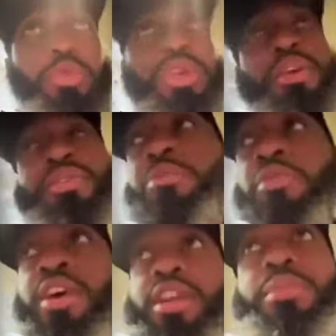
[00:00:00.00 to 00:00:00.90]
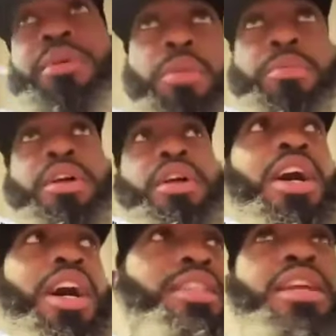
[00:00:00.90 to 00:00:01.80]
week after my father big up
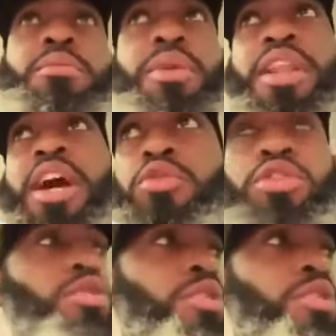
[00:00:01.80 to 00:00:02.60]
Kartel, the man that I wrote. So